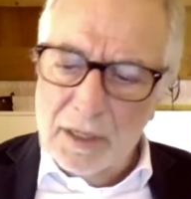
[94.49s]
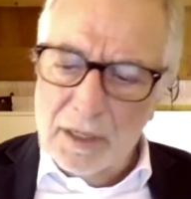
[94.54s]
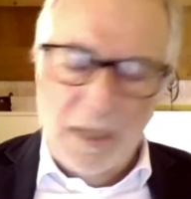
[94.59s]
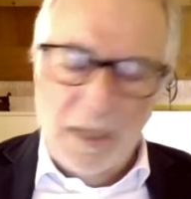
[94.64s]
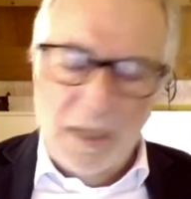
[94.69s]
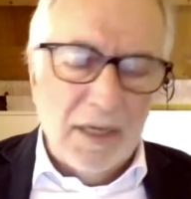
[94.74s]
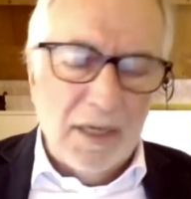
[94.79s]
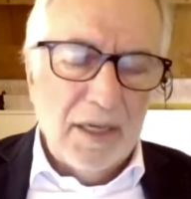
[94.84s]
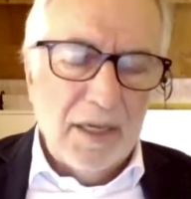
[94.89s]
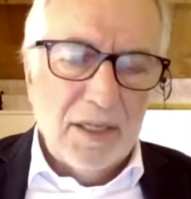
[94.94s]

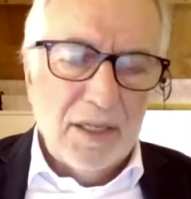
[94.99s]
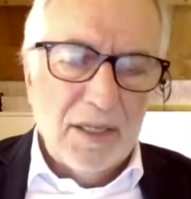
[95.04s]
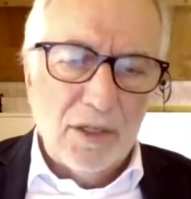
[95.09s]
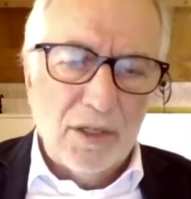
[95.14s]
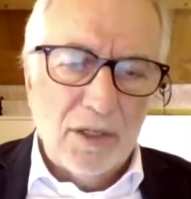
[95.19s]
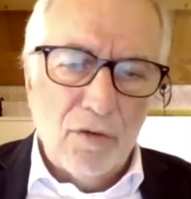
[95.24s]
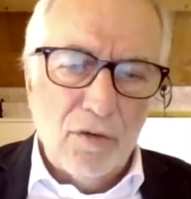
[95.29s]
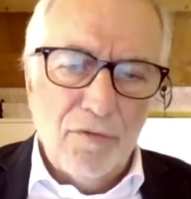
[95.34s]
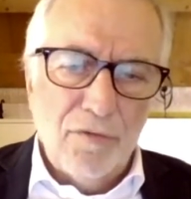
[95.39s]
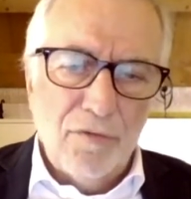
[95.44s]
is
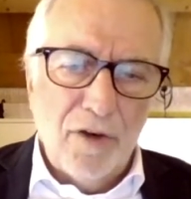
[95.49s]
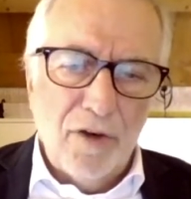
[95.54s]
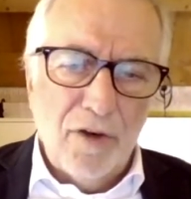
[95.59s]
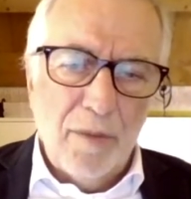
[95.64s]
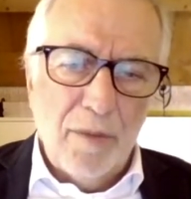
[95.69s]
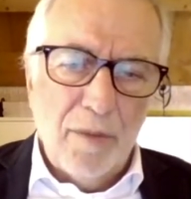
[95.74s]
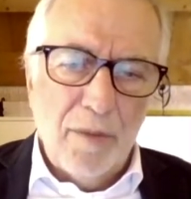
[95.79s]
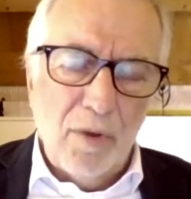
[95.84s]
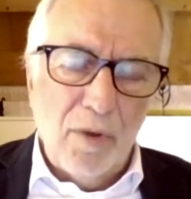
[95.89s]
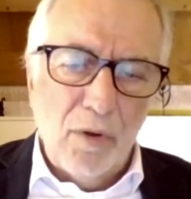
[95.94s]

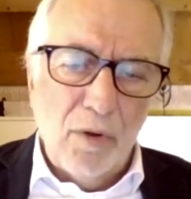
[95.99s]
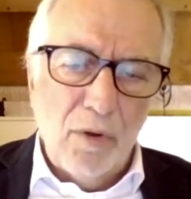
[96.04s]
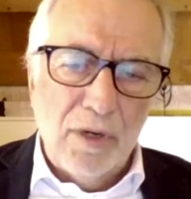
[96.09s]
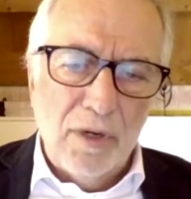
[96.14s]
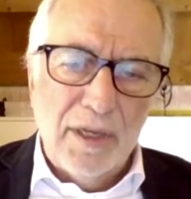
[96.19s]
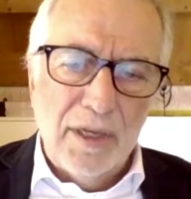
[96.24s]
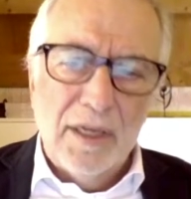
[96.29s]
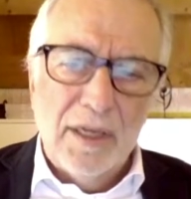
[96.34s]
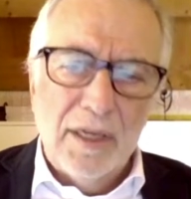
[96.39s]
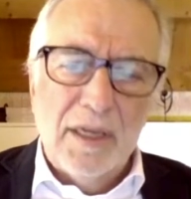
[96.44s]
confirmed
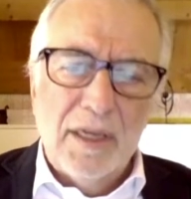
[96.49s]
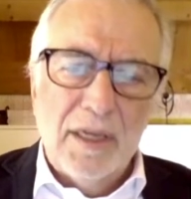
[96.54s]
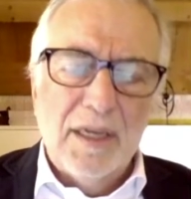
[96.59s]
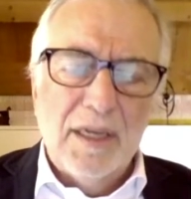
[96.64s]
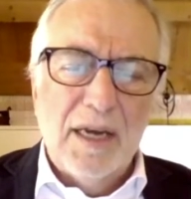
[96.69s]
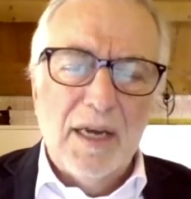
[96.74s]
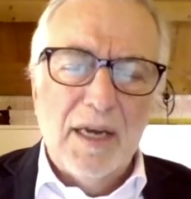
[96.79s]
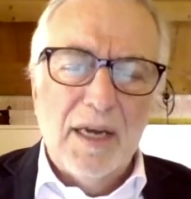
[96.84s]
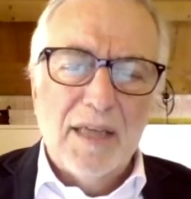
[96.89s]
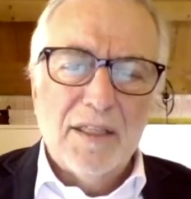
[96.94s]
only
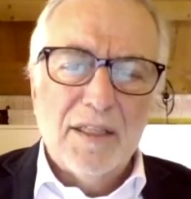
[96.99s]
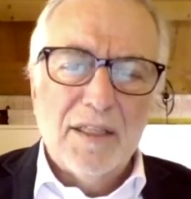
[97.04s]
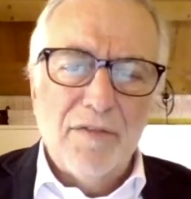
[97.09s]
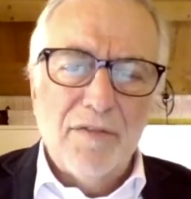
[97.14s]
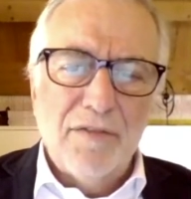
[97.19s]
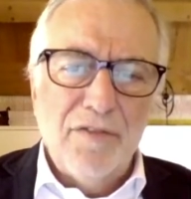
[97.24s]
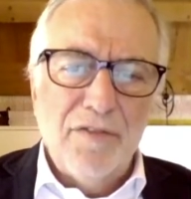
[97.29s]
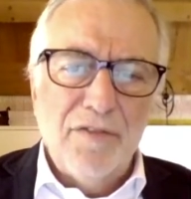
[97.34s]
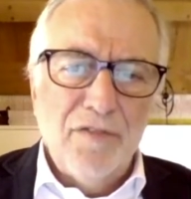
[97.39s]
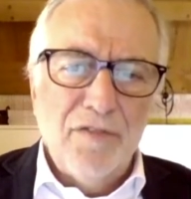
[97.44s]
in less than
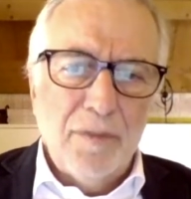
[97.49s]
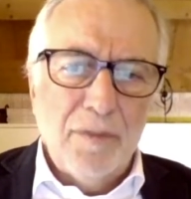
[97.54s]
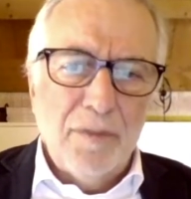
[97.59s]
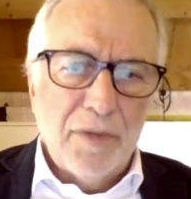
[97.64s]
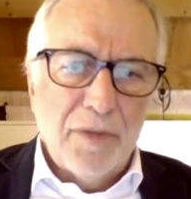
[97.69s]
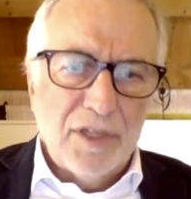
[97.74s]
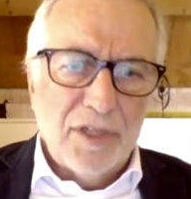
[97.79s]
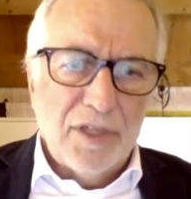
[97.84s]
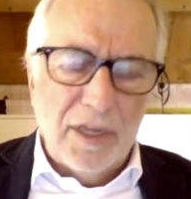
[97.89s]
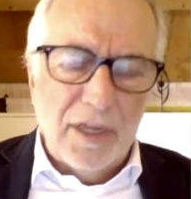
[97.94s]

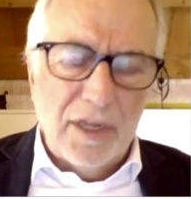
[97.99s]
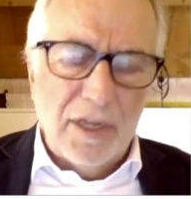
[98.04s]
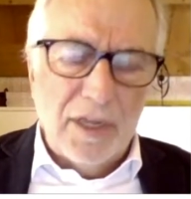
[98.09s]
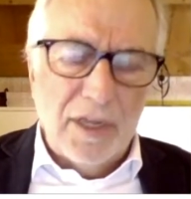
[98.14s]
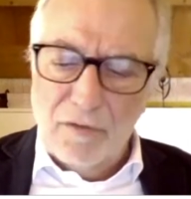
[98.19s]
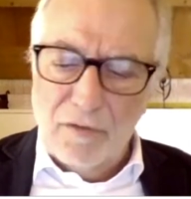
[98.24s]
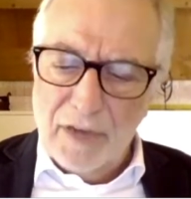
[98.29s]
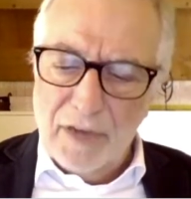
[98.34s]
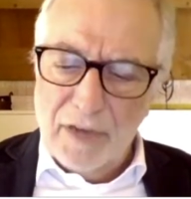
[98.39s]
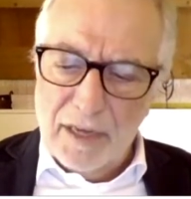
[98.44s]
50%
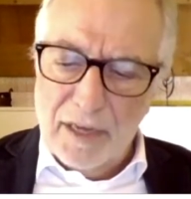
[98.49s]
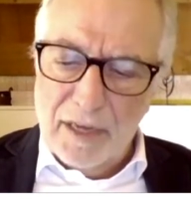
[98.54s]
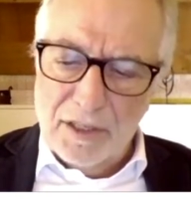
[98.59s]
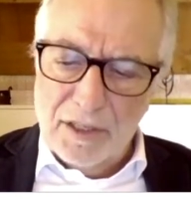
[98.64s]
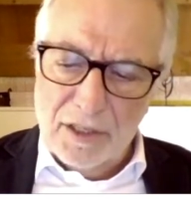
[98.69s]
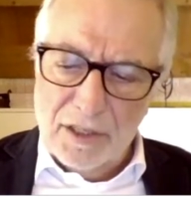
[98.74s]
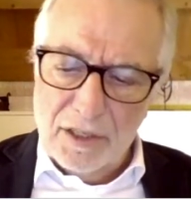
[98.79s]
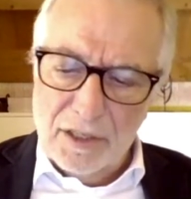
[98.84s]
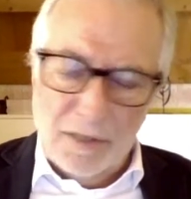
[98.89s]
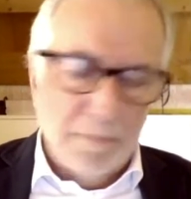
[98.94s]
of
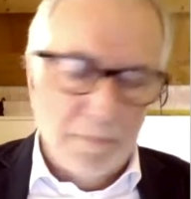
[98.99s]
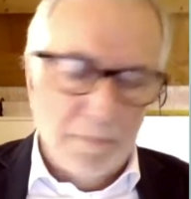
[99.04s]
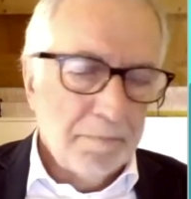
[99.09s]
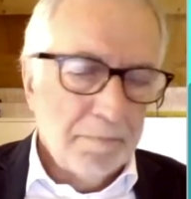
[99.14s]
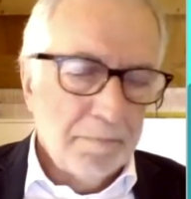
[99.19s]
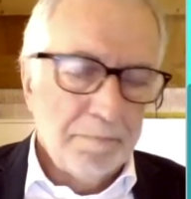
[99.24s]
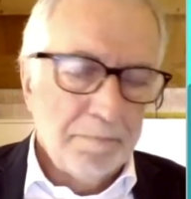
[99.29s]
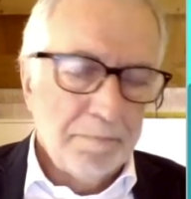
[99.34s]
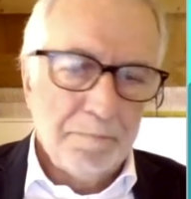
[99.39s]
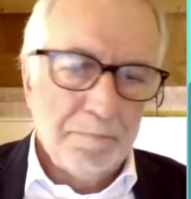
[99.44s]
cases.
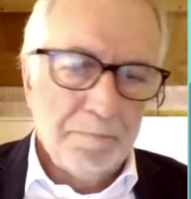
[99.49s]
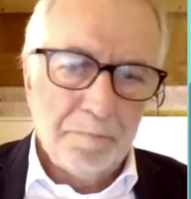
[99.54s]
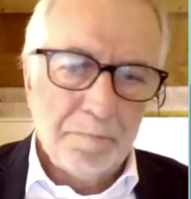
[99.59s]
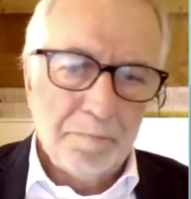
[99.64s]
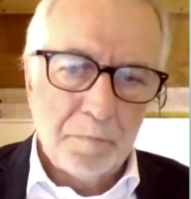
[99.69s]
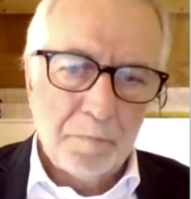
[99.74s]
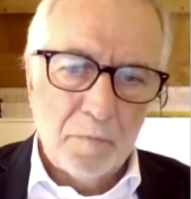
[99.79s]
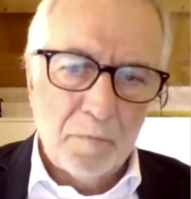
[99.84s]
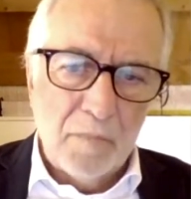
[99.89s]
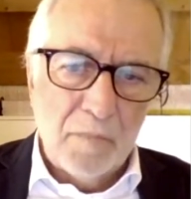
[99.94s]

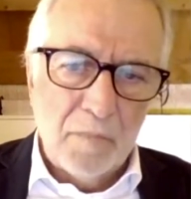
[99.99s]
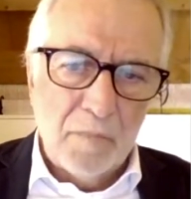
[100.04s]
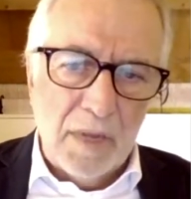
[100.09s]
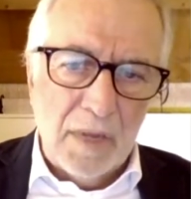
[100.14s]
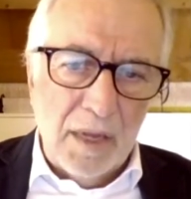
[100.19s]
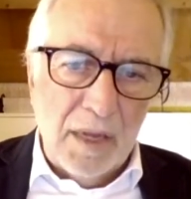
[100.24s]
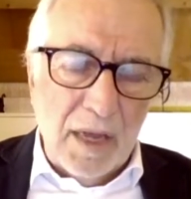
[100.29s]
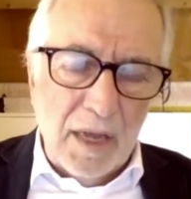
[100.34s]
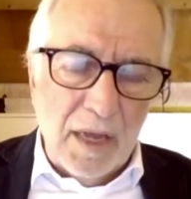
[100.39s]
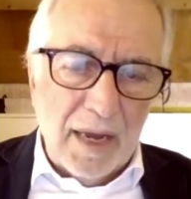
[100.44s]

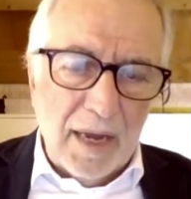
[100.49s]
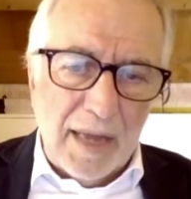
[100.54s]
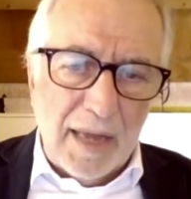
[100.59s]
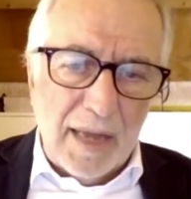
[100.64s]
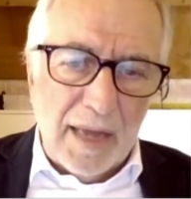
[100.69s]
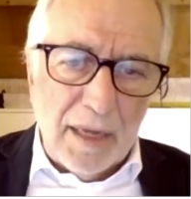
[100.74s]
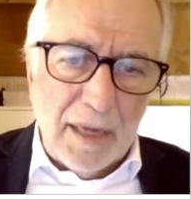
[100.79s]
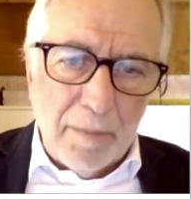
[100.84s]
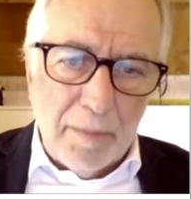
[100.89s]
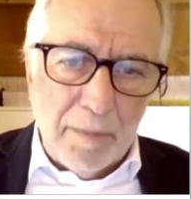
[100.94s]

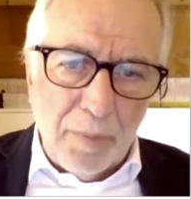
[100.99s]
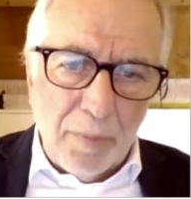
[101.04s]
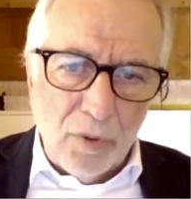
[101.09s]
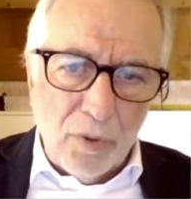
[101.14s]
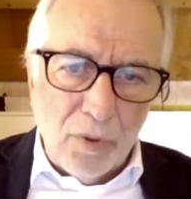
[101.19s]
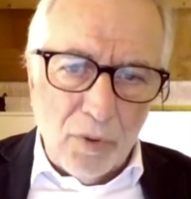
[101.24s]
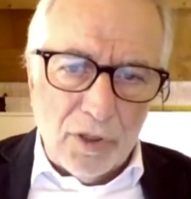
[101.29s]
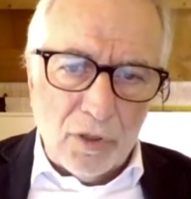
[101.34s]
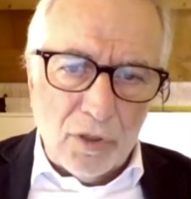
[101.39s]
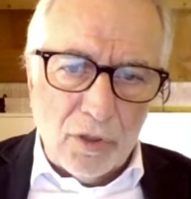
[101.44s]
Another
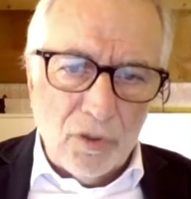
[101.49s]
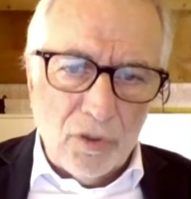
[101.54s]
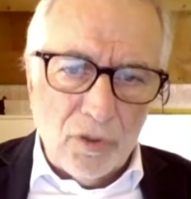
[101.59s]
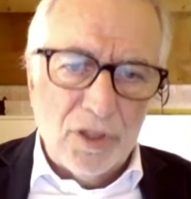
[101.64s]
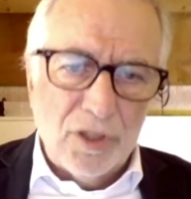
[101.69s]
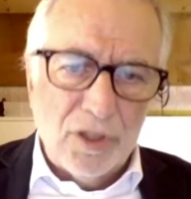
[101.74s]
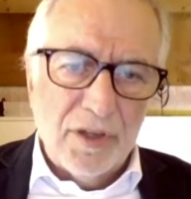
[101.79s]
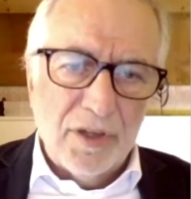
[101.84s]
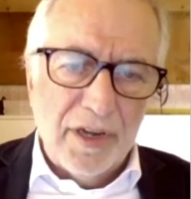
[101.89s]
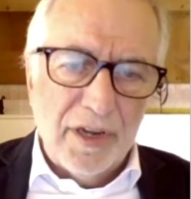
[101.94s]
important
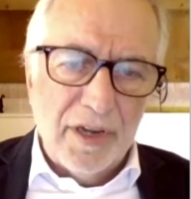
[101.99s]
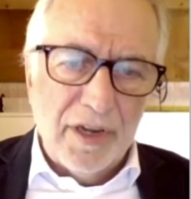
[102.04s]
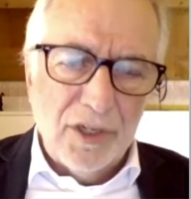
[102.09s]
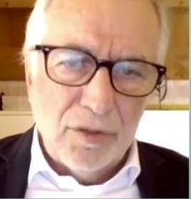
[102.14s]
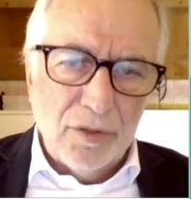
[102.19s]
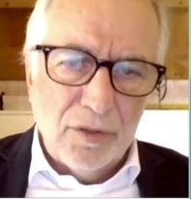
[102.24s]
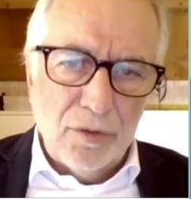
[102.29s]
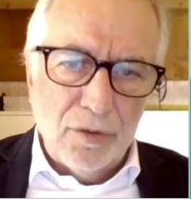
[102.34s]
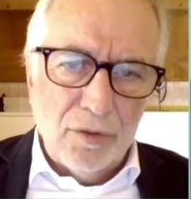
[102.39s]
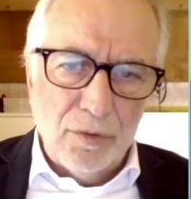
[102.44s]

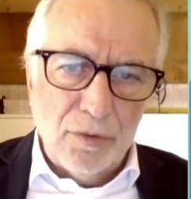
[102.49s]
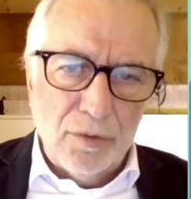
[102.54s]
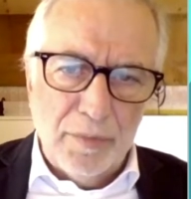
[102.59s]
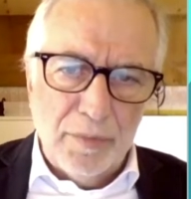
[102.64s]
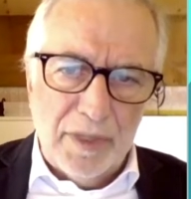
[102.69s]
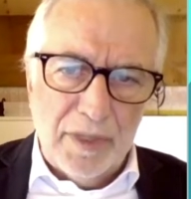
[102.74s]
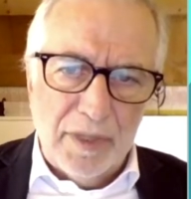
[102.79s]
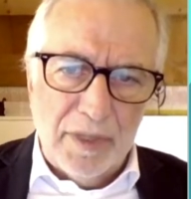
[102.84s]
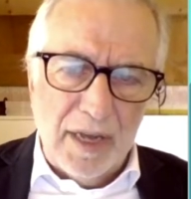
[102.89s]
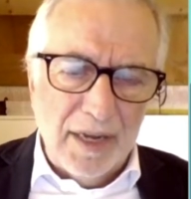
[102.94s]
consideration to
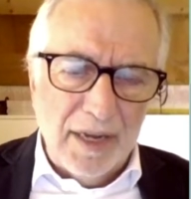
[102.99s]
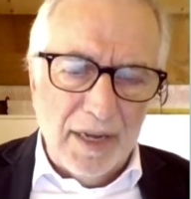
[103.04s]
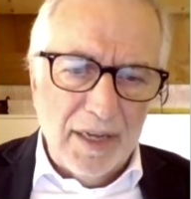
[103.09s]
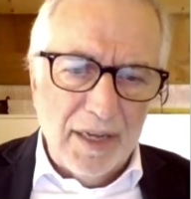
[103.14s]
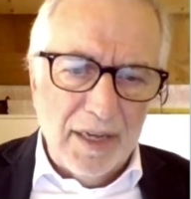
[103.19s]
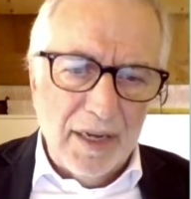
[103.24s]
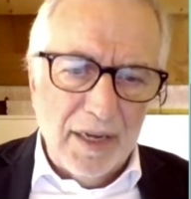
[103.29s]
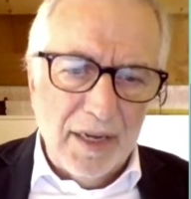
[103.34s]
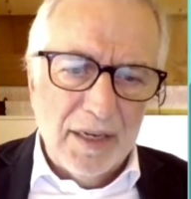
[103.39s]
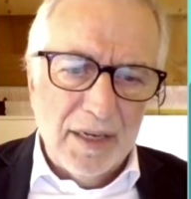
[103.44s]
be done
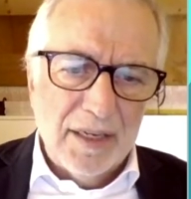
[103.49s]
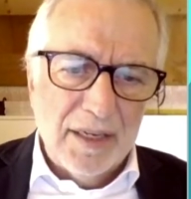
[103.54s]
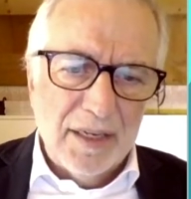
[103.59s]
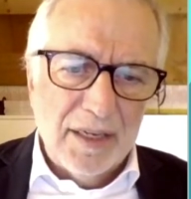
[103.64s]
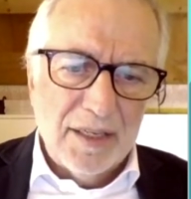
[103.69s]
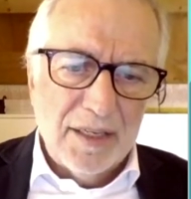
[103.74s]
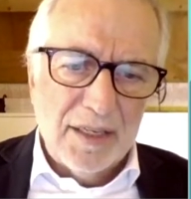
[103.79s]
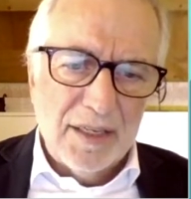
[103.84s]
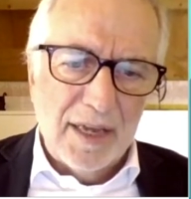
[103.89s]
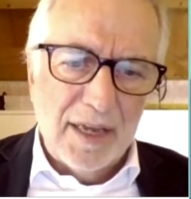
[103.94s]
here
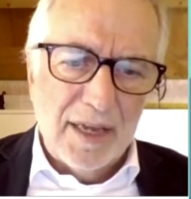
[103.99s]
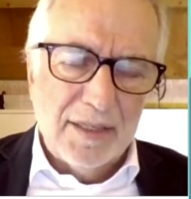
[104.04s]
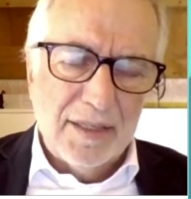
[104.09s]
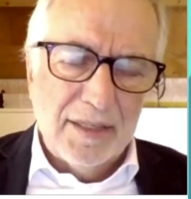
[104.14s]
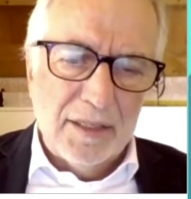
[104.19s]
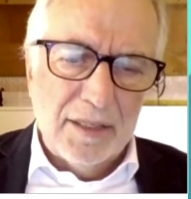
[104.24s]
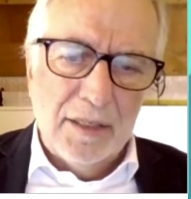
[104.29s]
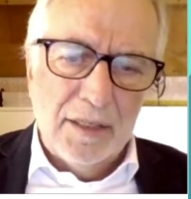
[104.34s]
is that